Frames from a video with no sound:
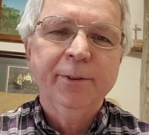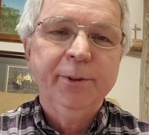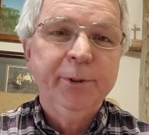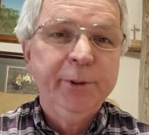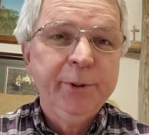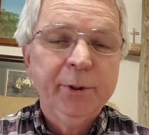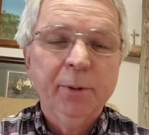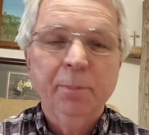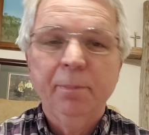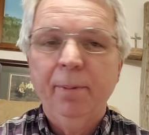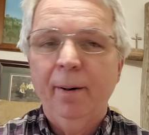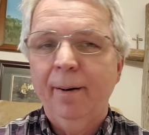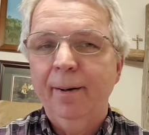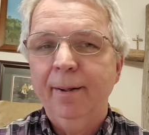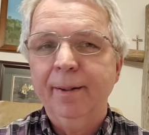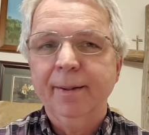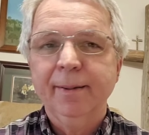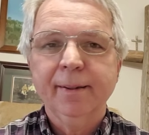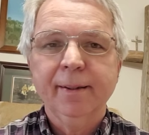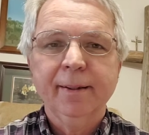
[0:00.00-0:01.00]
Do your
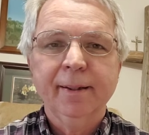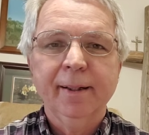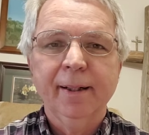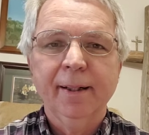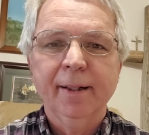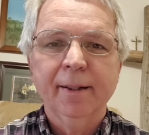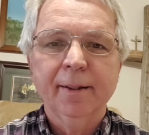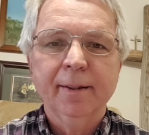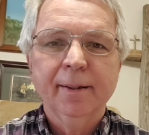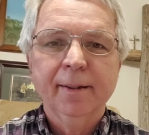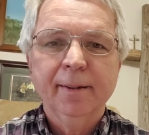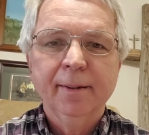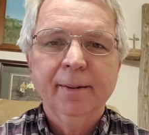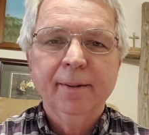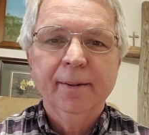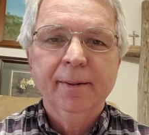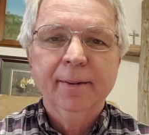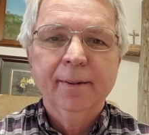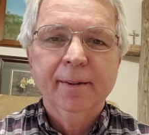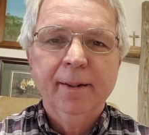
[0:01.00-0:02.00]
part.
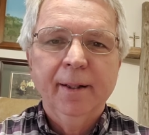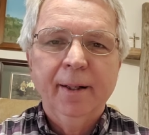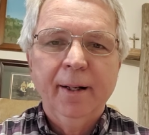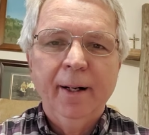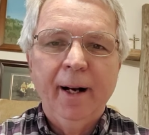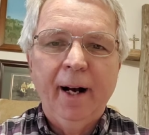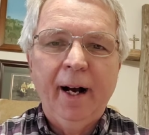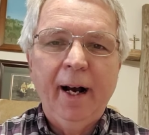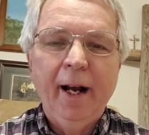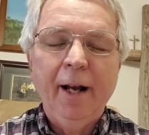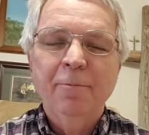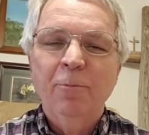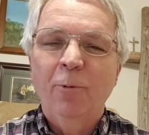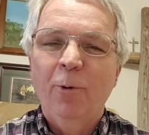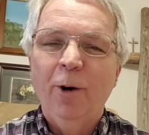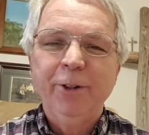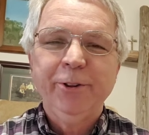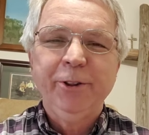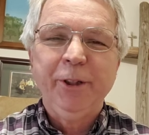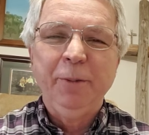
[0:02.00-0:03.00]
I am
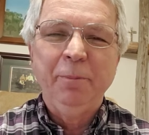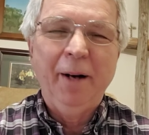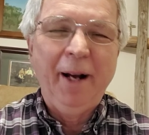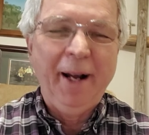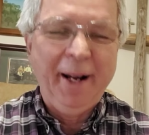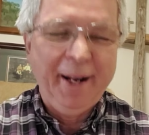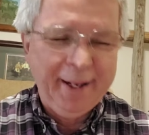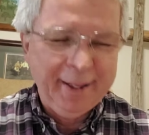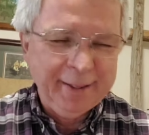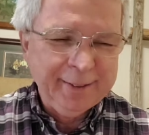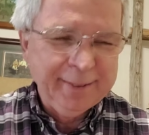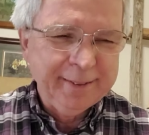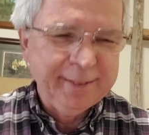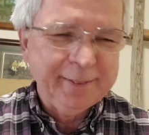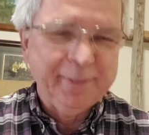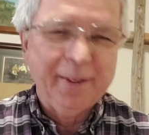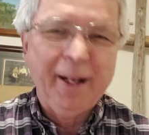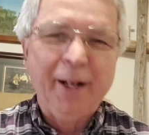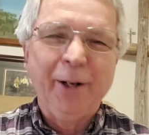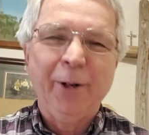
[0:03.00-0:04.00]
washing my
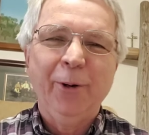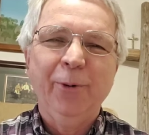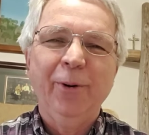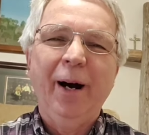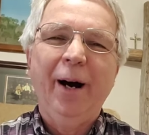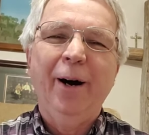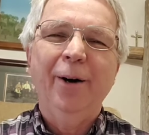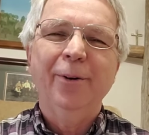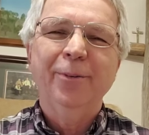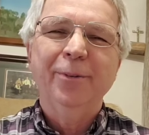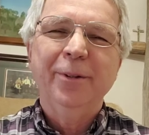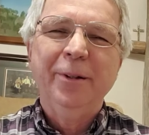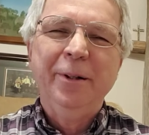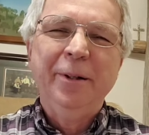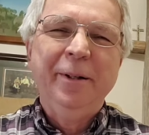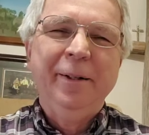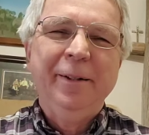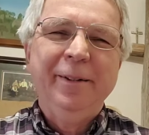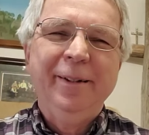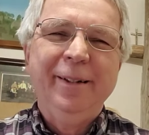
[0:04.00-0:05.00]
hands when I go out
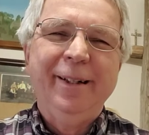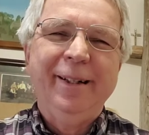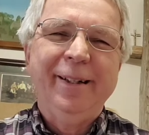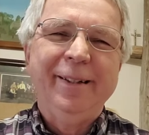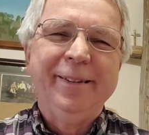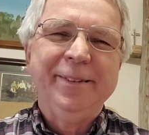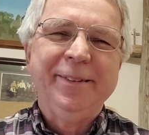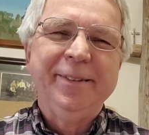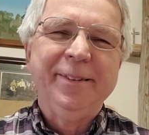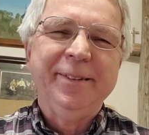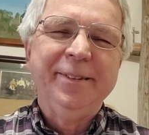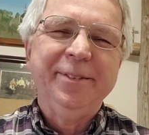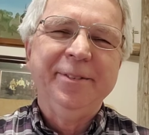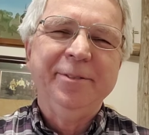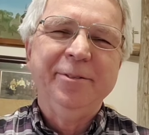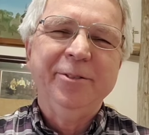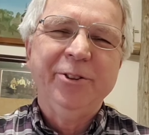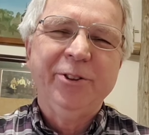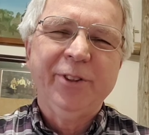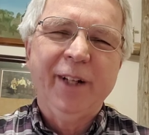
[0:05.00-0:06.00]

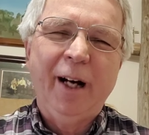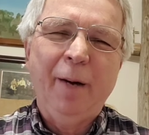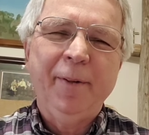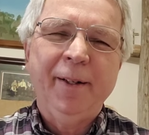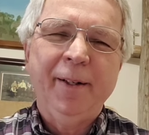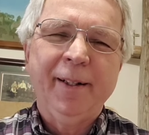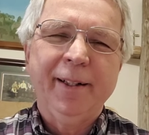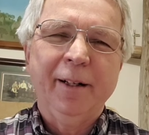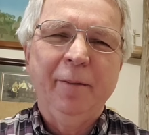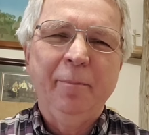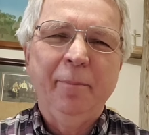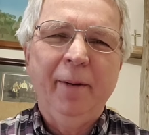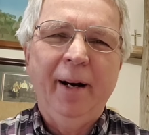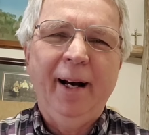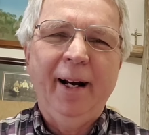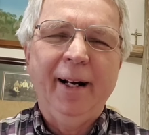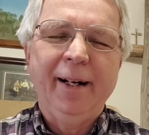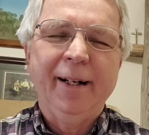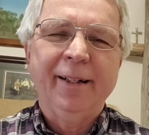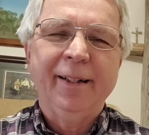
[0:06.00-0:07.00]
shopping and come
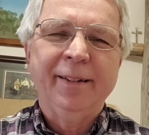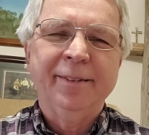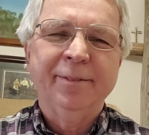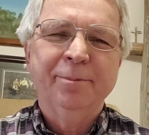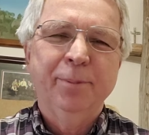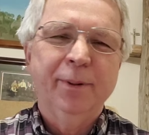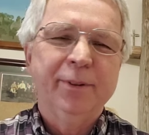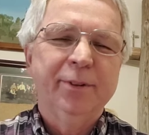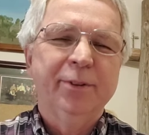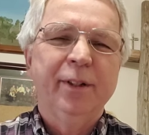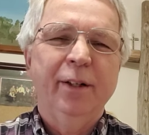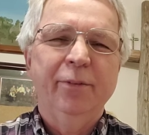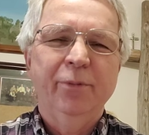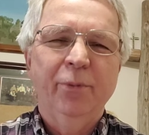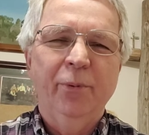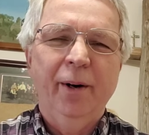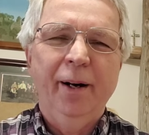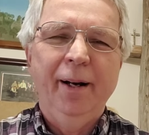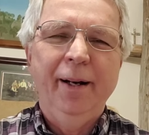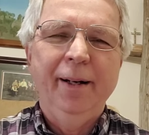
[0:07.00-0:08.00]
back and put
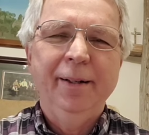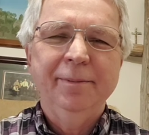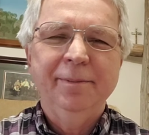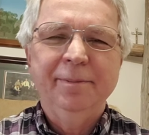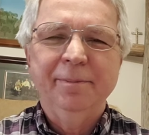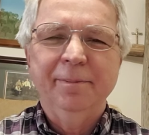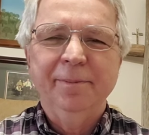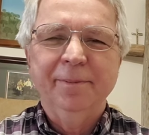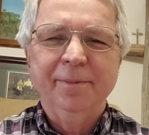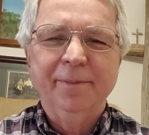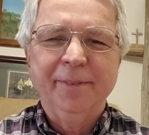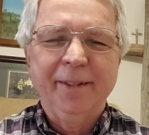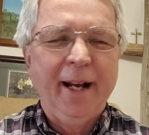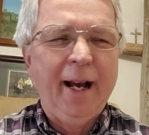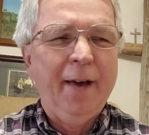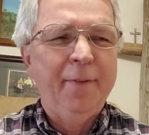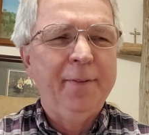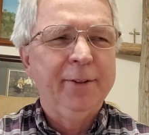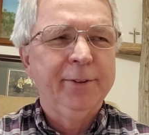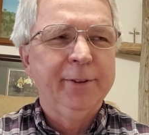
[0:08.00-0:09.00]
stuff away.
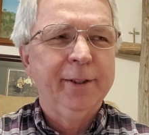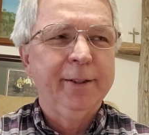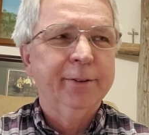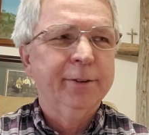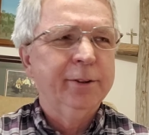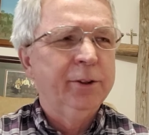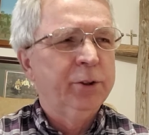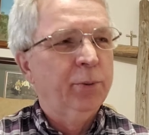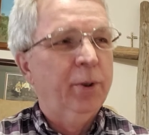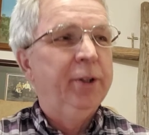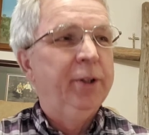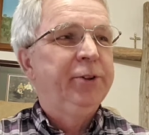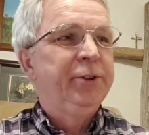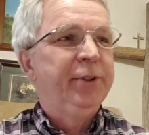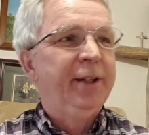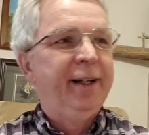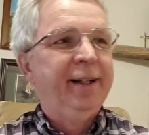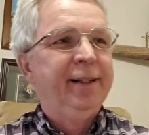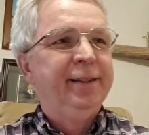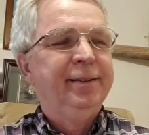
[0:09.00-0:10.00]
Kathy says, did you
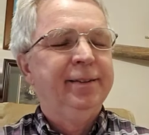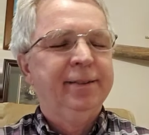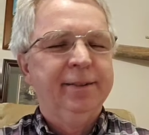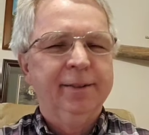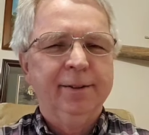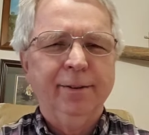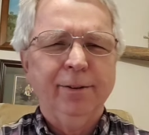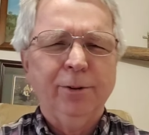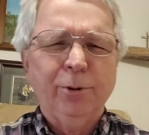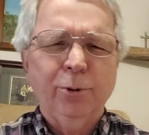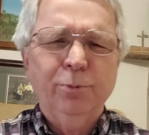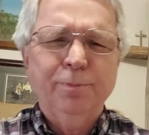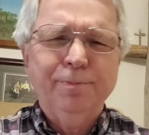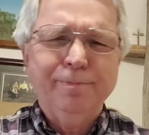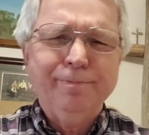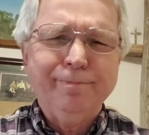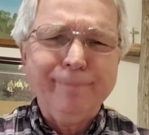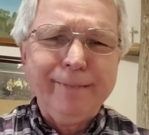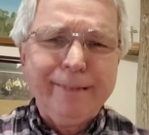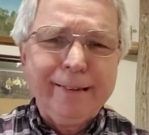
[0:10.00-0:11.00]
wash your hands?
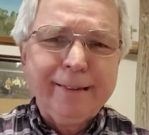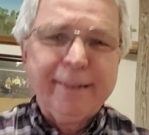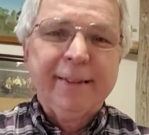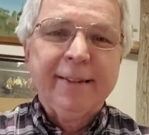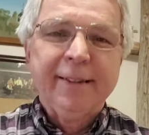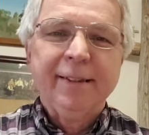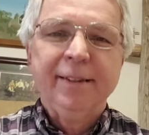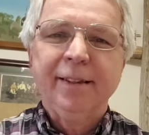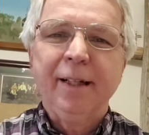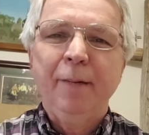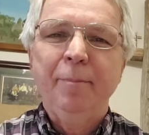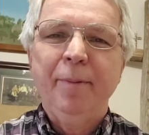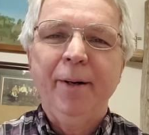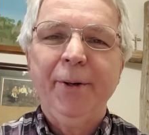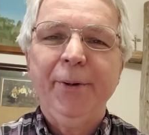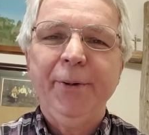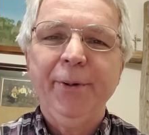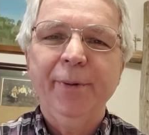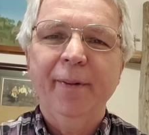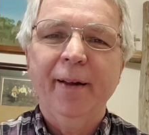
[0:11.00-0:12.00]
Oh,
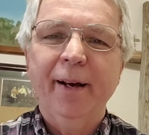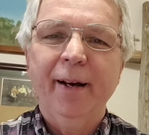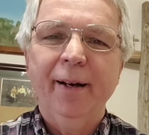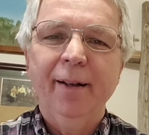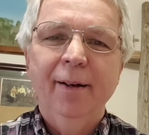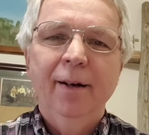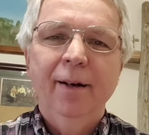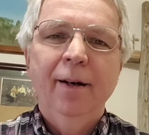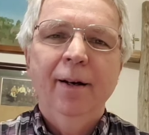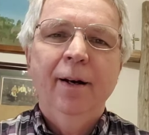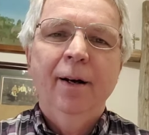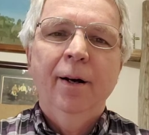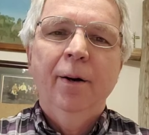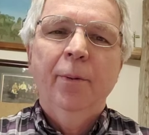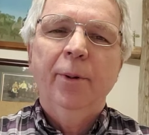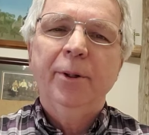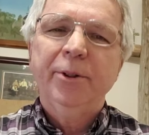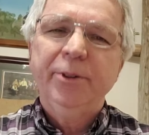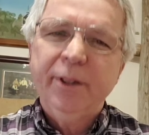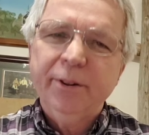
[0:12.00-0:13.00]
better do that.
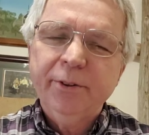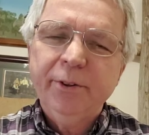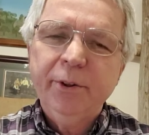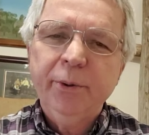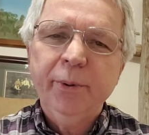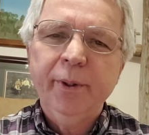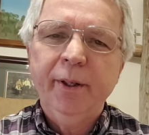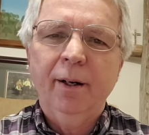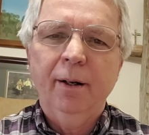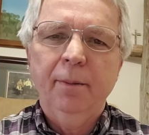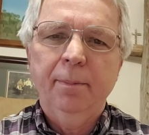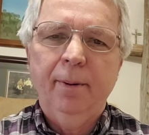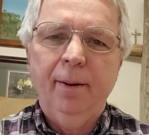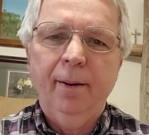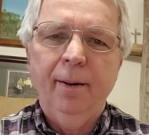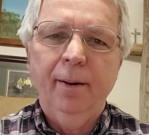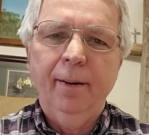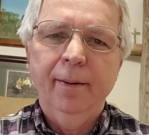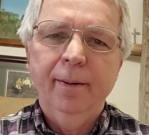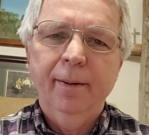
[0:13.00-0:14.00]
We're just doing our
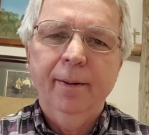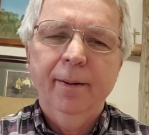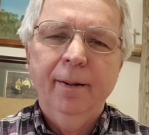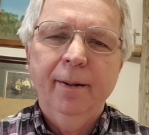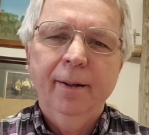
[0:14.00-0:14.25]
part.